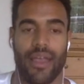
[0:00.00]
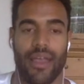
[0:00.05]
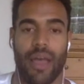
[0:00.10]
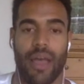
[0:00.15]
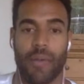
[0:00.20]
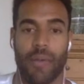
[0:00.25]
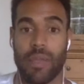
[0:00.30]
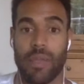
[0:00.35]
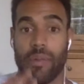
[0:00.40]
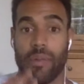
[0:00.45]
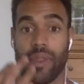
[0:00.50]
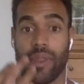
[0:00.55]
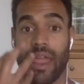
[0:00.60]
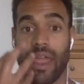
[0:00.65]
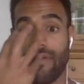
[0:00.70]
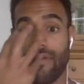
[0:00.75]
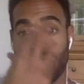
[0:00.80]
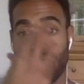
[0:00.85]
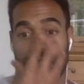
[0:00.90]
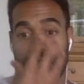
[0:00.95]
I'm keeping
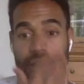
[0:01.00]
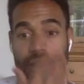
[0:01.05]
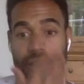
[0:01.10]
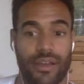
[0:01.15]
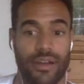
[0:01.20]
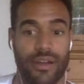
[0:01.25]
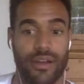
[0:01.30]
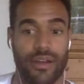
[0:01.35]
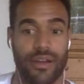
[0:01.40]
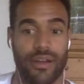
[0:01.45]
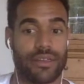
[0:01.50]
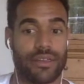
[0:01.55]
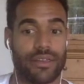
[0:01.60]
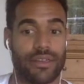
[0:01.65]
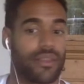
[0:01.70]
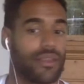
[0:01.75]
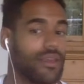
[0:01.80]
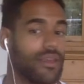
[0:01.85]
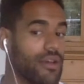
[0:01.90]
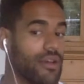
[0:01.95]
everything still, and it
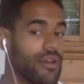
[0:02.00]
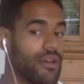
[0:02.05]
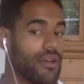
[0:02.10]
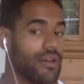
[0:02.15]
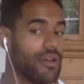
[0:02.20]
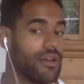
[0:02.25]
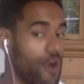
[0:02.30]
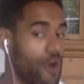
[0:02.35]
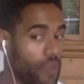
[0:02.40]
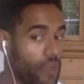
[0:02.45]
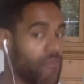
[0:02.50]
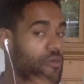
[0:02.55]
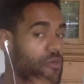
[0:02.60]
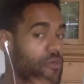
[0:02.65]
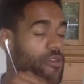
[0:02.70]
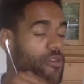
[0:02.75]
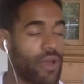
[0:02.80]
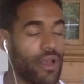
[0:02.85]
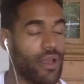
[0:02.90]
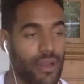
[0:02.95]
just, only thing
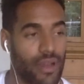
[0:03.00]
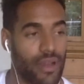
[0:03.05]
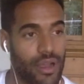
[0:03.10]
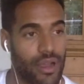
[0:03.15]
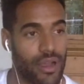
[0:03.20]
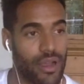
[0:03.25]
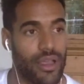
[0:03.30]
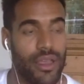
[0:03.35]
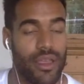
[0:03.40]
moving is my tongue.